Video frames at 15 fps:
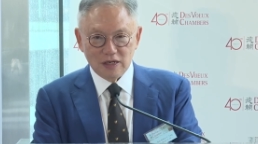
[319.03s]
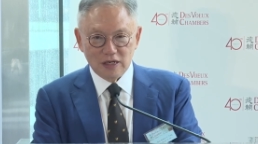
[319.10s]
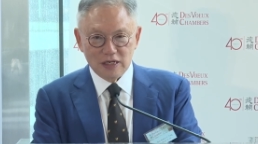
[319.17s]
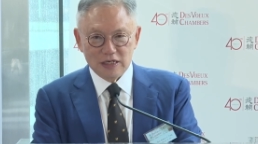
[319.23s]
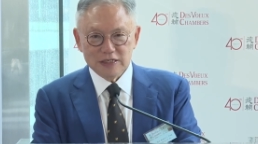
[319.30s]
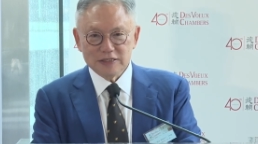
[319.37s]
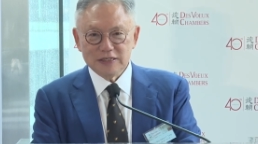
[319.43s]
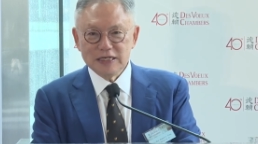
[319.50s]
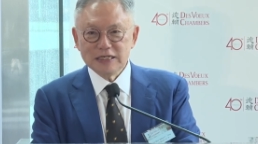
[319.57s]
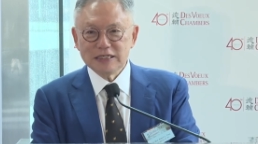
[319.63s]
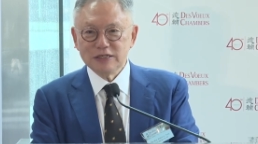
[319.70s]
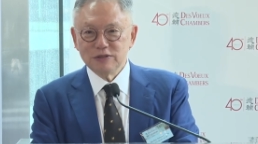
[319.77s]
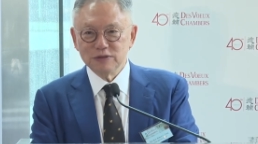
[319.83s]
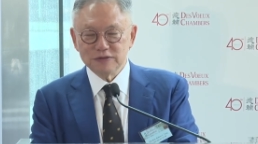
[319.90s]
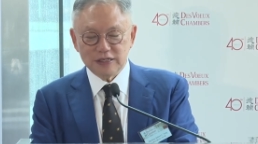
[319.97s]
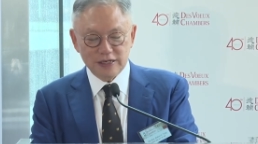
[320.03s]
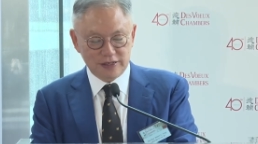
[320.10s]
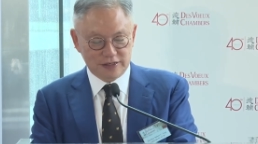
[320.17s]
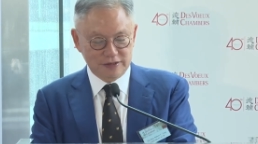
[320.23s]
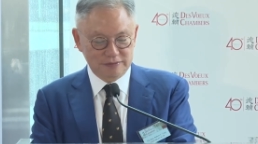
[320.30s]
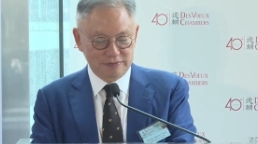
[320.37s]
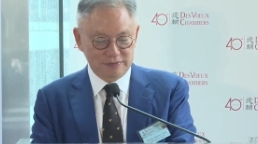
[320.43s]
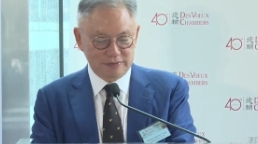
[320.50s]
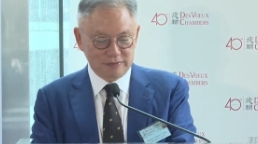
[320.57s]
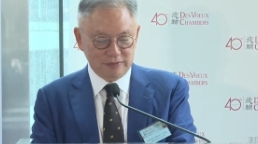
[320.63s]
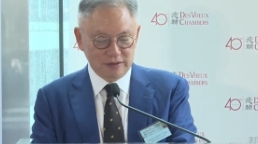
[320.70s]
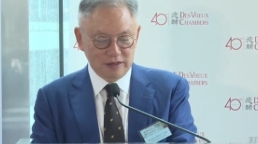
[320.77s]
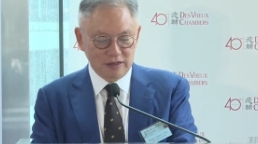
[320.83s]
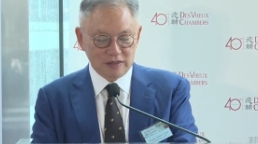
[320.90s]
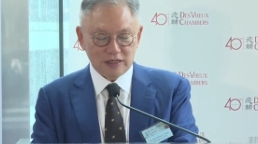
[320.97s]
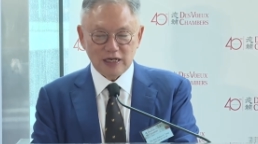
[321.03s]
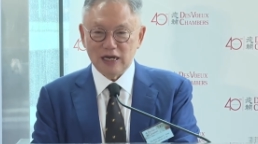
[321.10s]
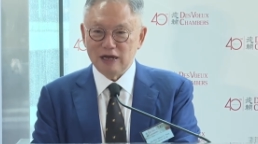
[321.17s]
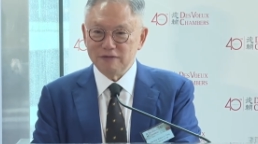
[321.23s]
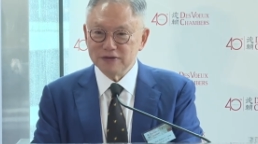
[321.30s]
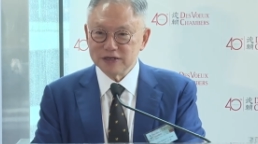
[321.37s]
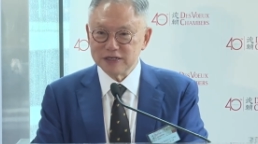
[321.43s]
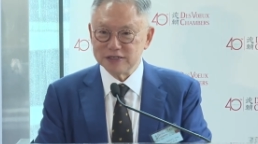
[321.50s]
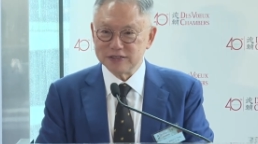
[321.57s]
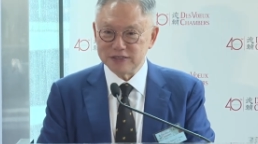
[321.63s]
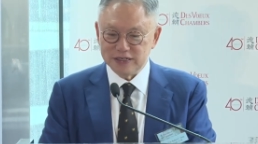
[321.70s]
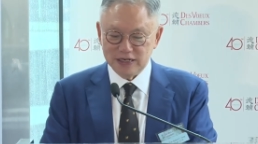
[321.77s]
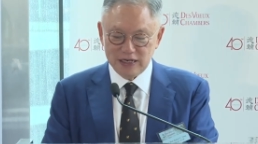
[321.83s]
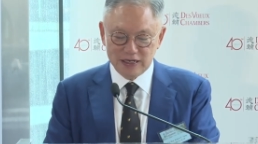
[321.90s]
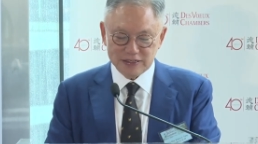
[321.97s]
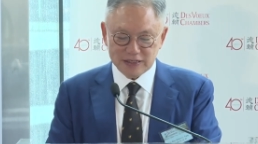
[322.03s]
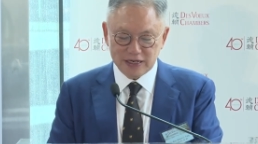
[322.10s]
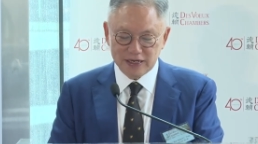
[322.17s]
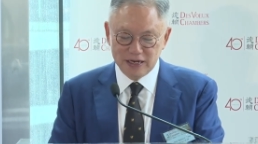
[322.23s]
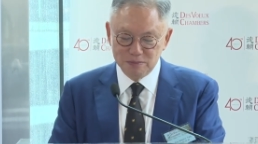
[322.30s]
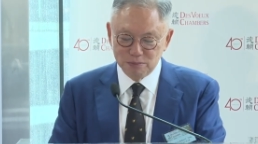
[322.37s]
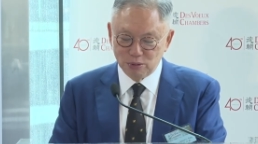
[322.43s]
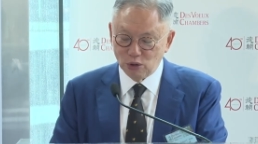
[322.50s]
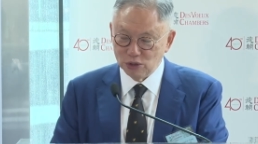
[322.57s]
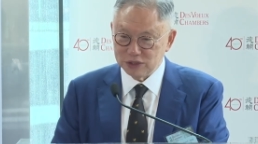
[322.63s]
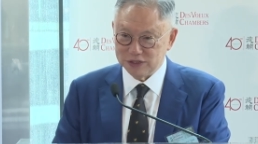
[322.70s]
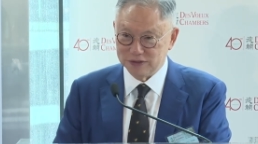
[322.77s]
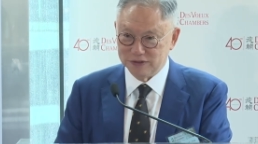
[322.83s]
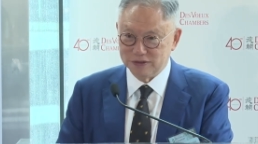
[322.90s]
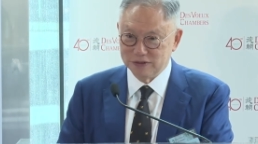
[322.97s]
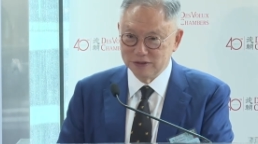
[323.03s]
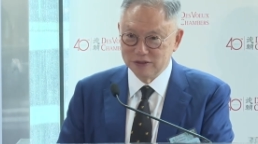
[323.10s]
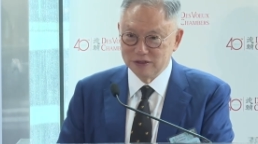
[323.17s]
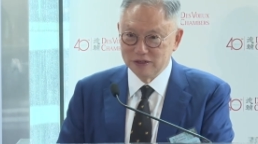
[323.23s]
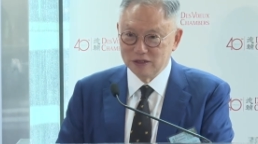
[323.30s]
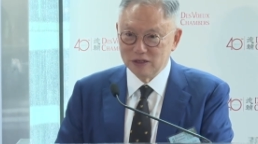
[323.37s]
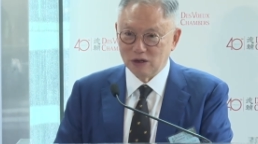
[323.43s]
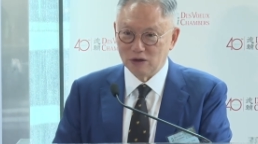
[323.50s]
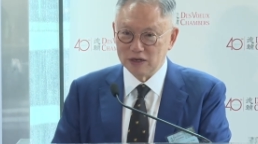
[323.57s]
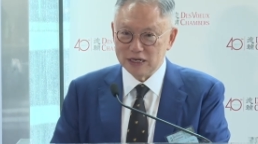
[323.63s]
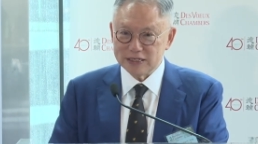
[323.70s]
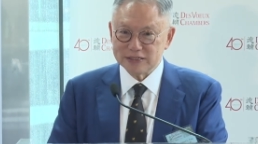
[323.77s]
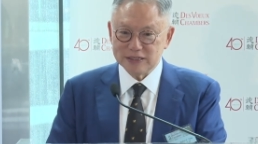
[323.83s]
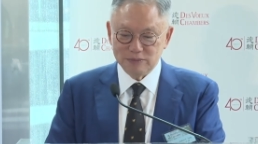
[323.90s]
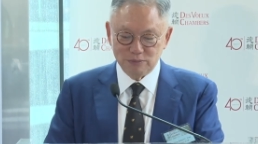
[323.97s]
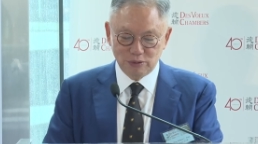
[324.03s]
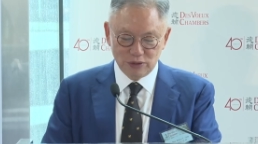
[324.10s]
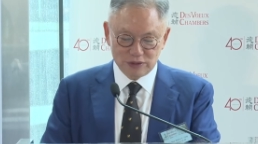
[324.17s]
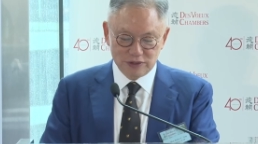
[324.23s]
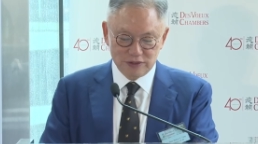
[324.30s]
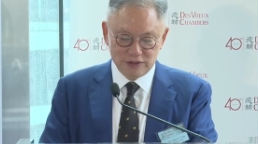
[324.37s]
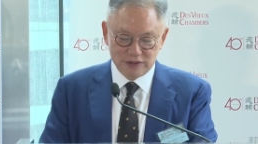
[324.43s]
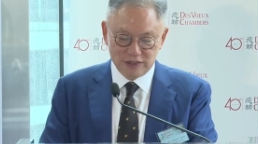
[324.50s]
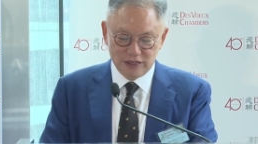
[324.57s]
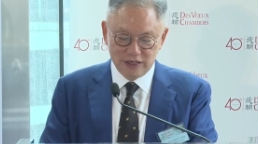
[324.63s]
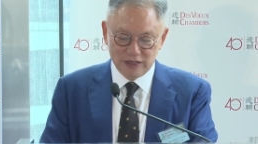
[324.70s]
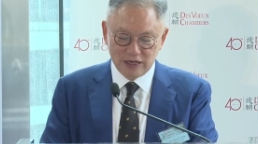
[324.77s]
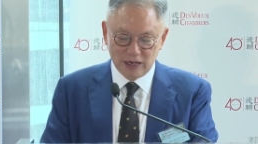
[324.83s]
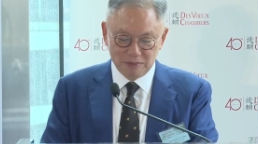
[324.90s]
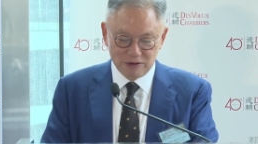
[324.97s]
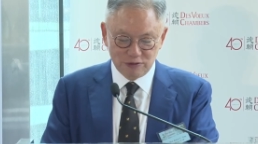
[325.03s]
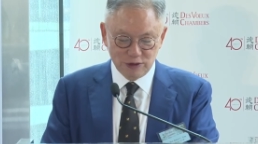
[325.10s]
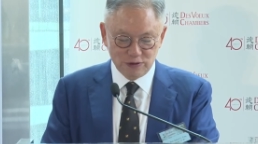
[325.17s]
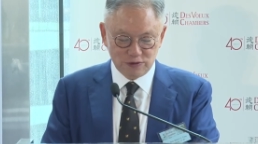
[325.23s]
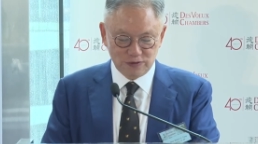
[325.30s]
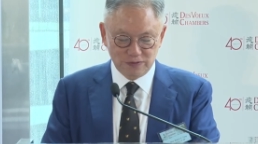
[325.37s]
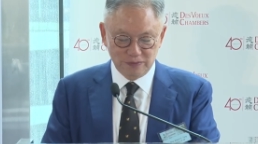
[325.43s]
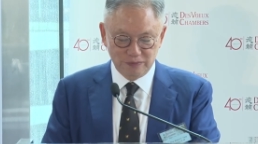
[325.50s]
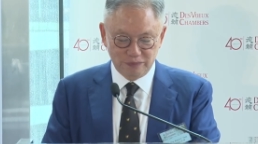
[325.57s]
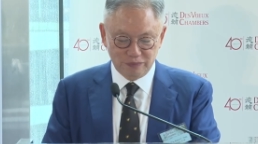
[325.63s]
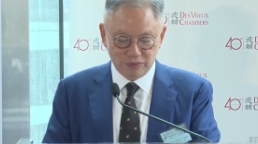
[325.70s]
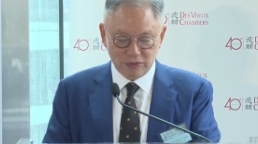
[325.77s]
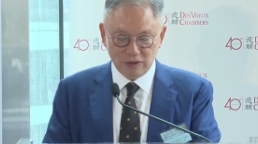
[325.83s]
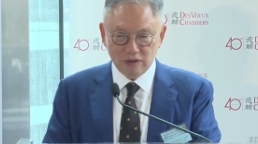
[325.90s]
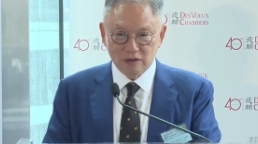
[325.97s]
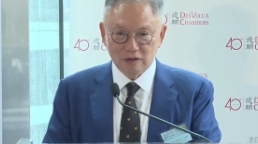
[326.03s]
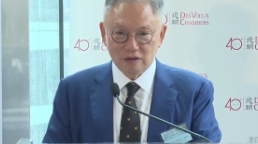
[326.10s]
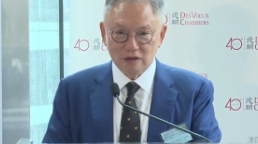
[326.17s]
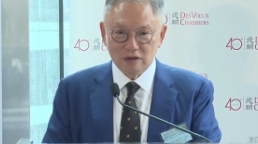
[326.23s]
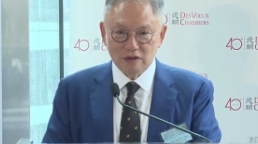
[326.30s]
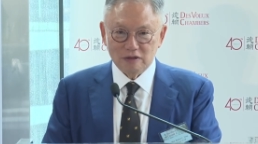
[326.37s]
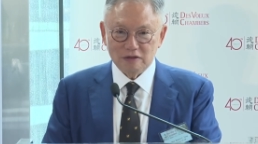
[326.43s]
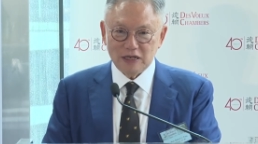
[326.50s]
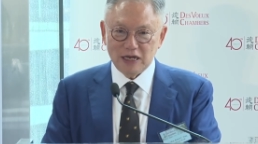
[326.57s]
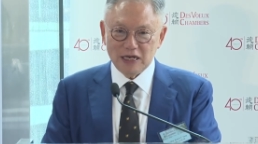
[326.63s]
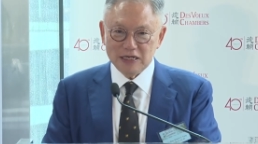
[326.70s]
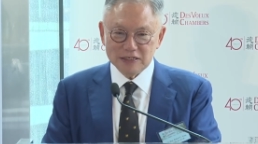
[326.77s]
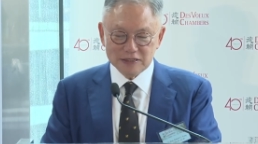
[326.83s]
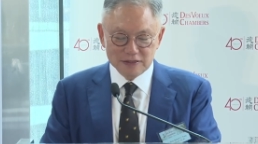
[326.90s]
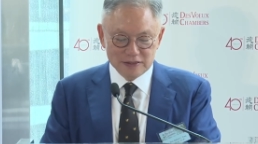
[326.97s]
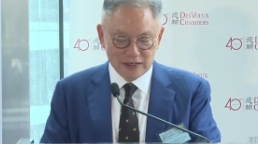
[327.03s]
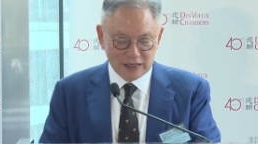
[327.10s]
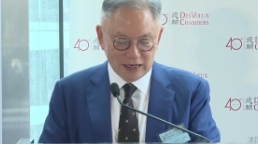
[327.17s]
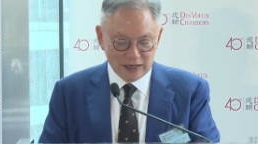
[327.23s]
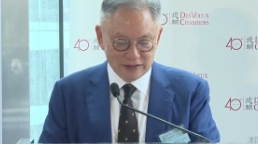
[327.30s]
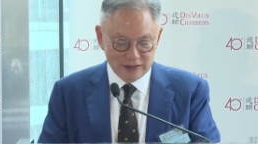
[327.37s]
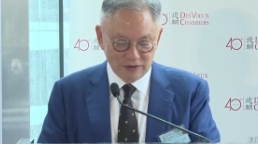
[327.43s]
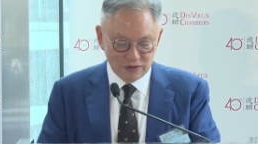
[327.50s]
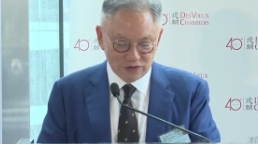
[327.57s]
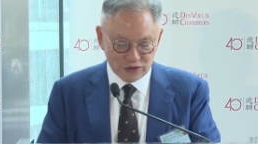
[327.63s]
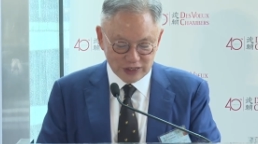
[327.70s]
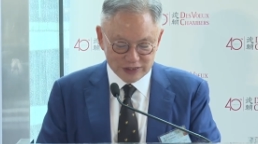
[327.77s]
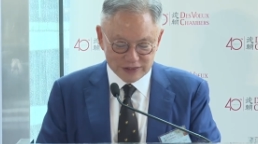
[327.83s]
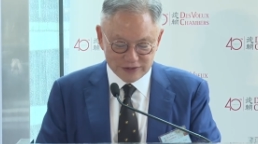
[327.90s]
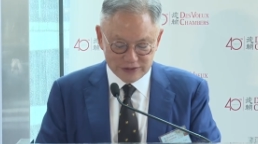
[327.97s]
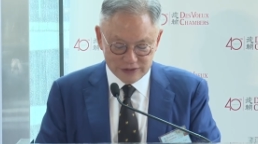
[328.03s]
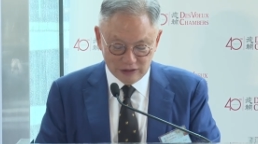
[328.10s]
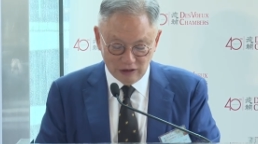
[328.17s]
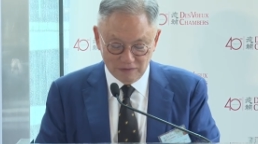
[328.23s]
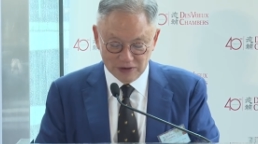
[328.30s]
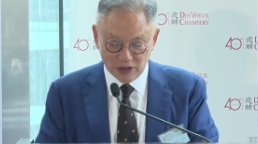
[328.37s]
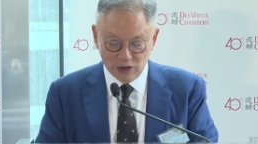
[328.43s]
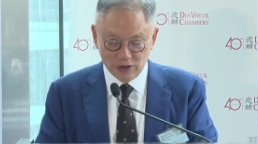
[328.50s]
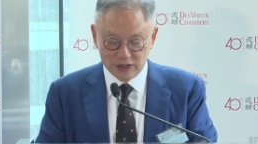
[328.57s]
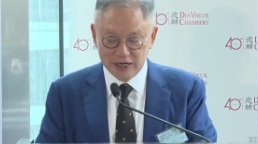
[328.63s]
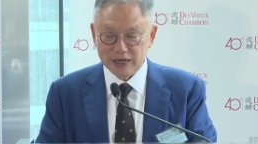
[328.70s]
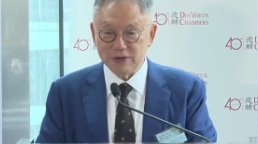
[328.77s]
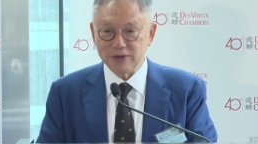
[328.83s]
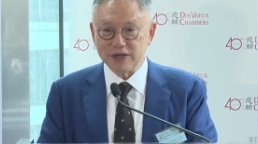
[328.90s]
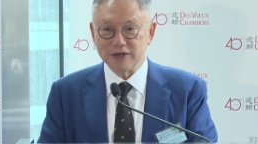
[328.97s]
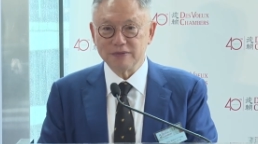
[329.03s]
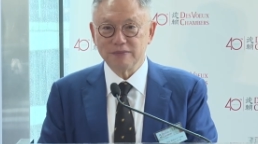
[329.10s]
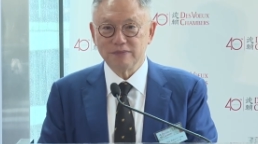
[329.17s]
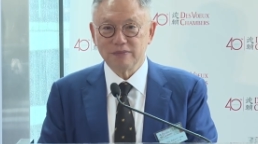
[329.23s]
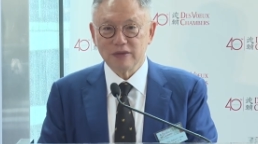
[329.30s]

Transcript: It is easy to think that advocacy is unimportant or less important in arbitration. There isn't the cut and thrust of a court hearing